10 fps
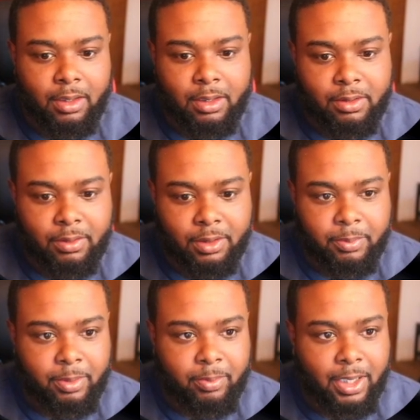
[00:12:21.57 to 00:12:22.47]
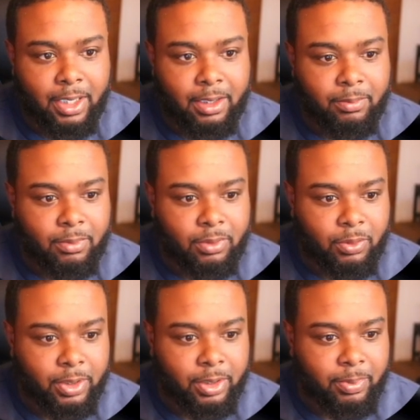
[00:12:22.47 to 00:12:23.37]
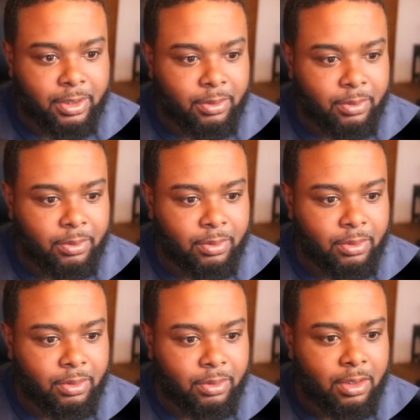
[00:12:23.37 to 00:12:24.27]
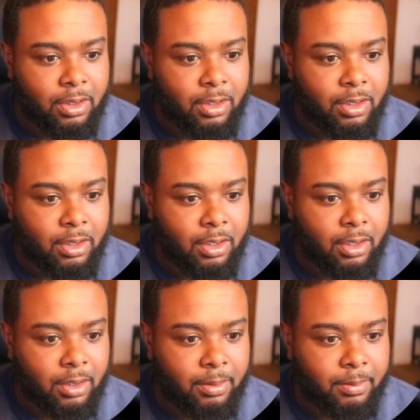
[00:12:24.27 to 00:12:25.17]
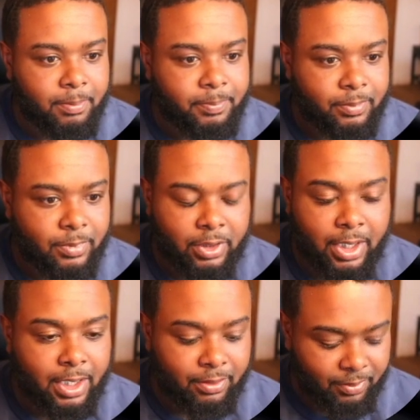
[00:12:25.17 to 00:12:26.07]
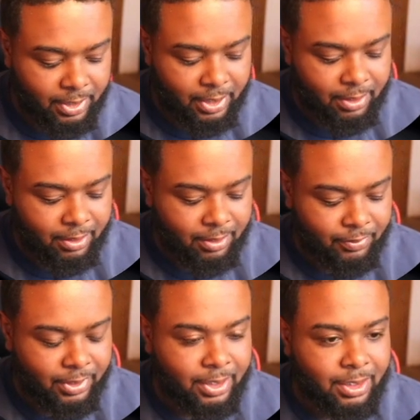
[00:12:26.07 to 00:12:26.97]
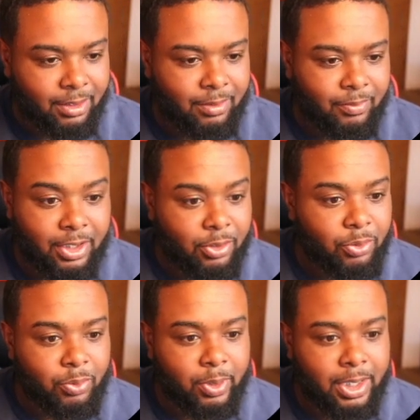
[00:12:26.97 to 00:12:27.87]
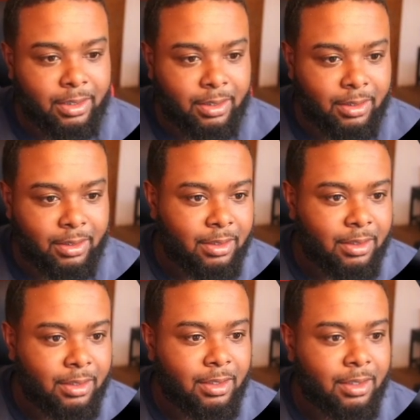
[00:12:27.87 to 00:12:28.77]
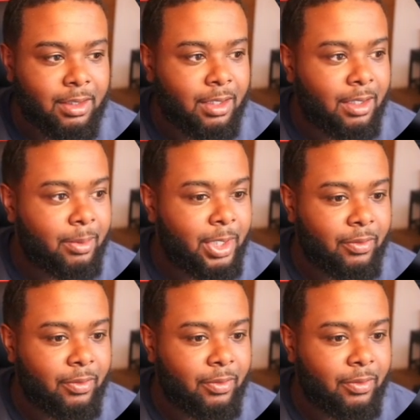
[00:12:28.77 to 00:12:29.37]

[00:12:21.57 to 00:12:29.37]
Want to be bottom, 20 pixels. Um, so yeah, that's really it. It's really, really cool way to uh, make